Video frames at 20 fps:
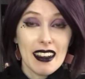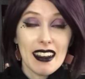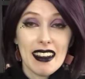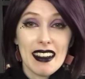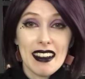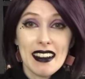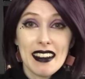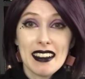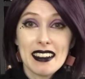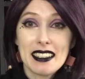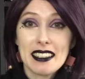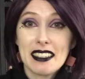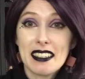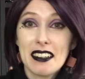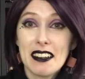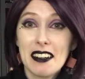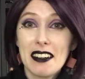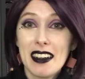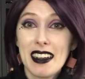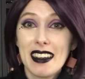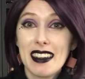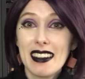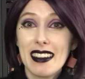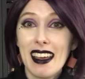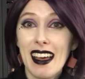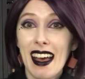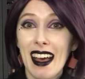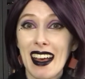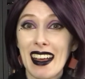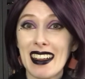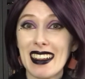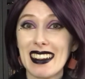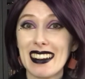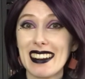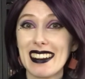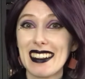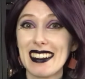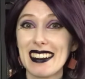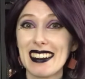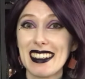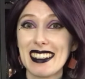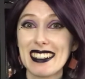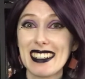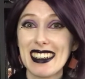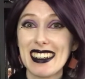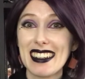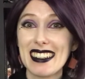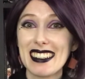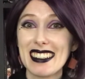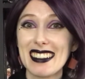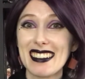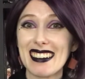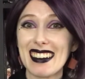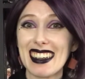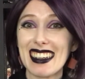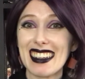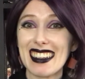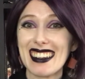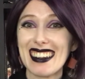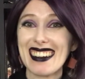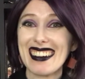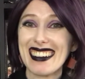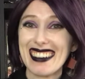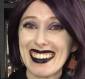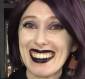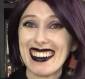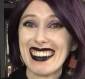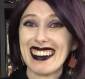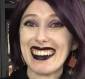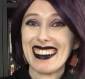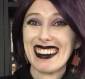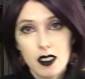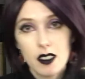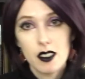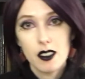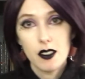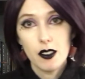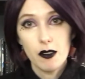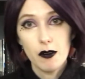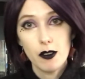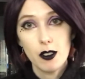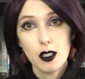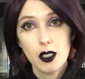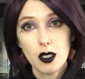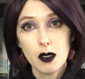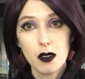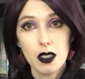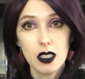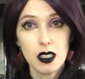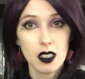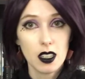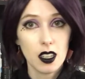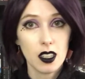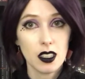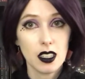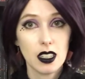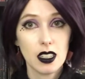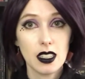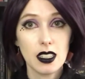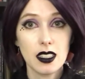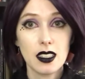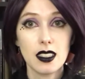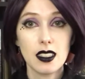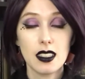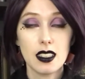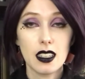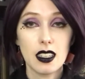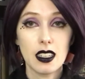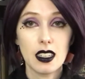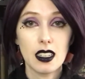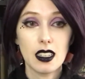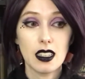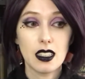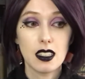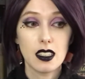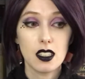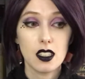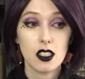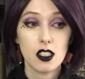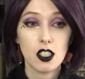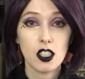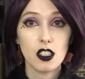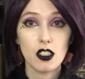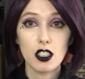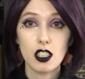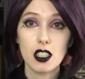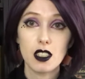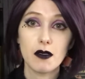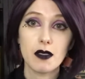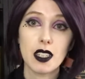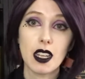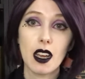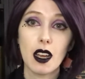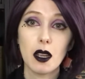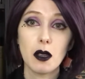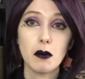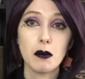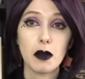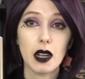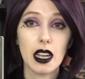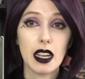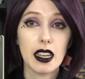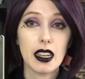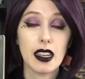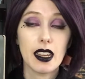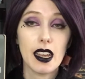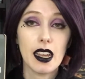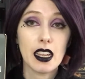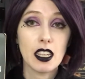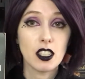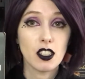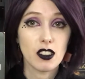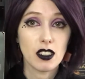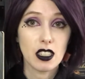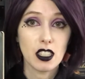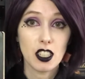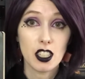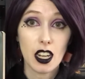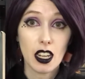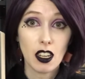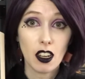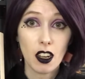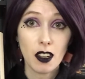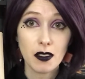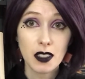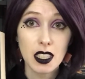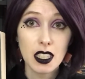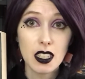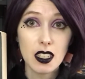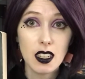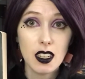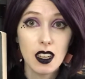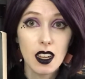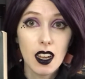So yeah, let's get into it. The first one on the list is Children of Time by Adrian Tchaikovsky.